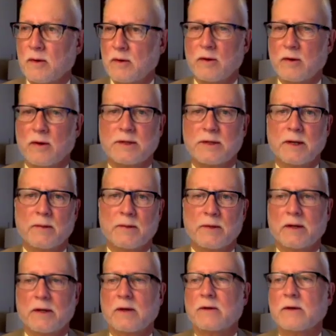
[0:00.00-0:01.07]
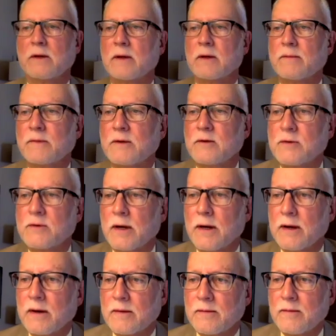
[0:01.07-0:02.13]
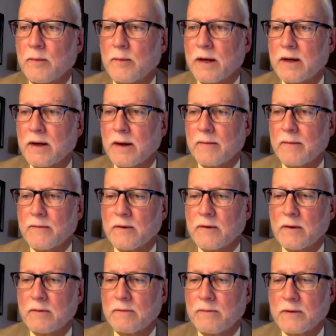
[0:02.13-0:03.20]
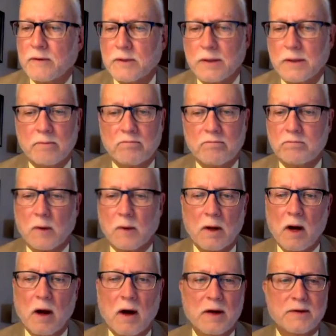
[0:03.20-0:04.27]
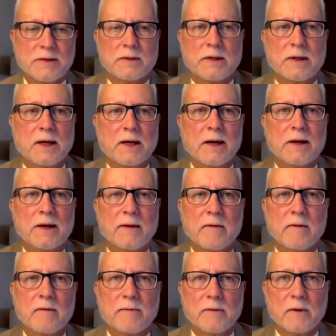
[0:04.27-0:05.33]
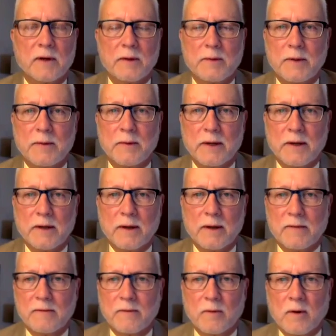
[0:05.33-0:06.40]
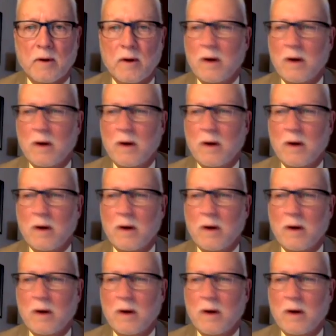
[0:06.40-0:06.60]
you're attempting to try to make up for some loss that can't ever fully be made up for,